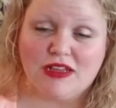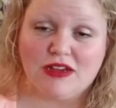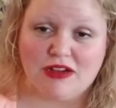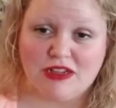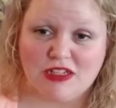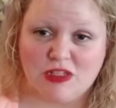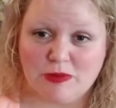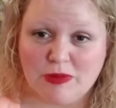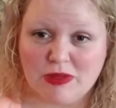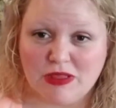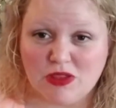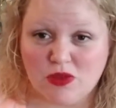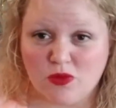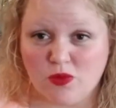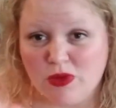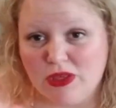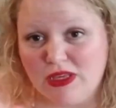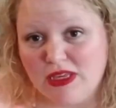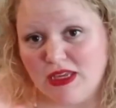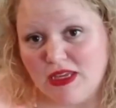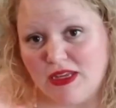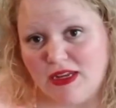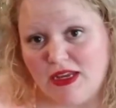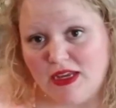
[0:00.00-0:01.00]
I spent the
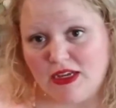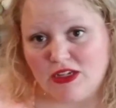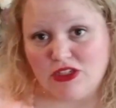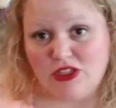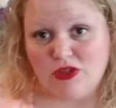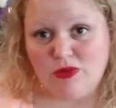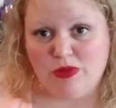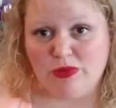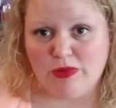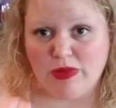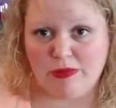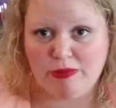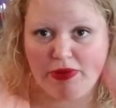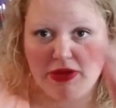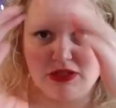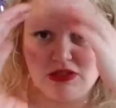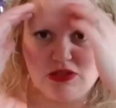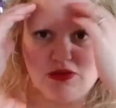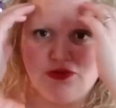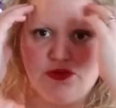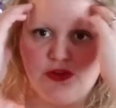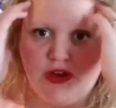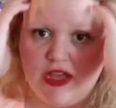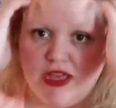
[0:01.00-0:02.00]
weekend actually with my best
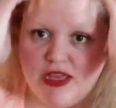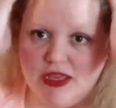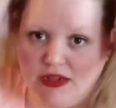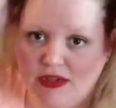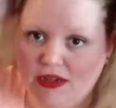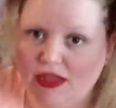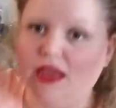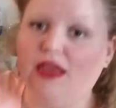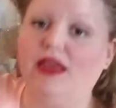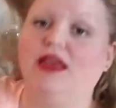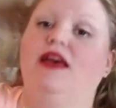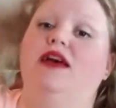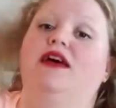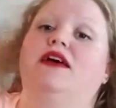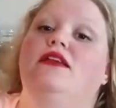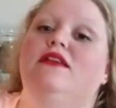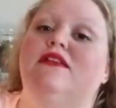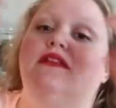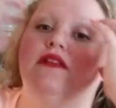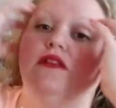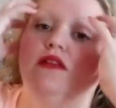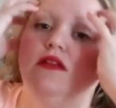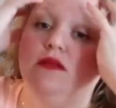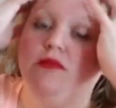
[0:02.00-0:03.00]
friend
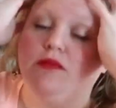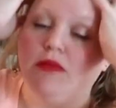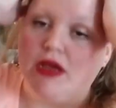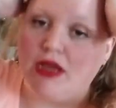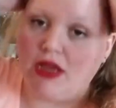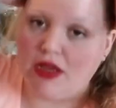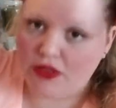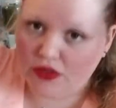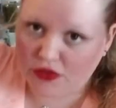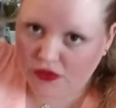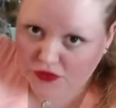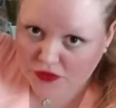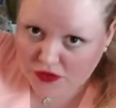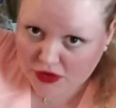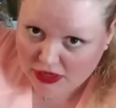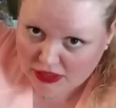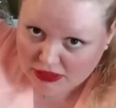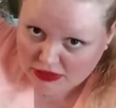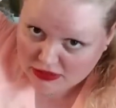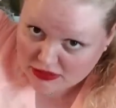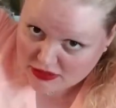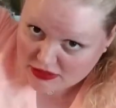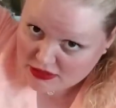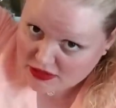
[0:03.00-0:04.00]
and my other
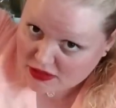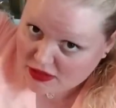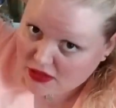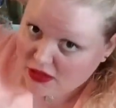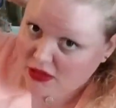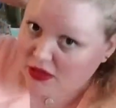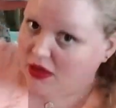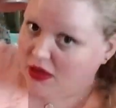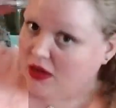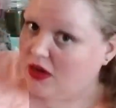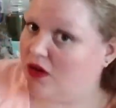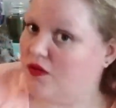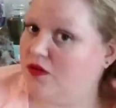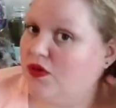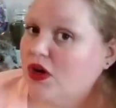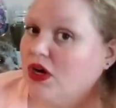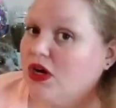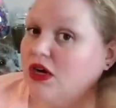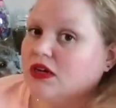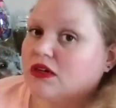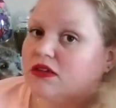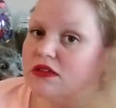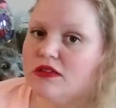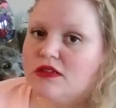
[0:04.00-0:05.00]
friends of
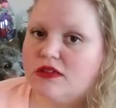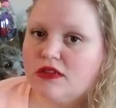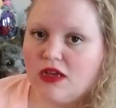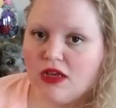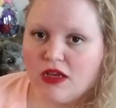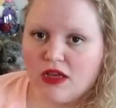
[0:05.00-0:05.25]
ours.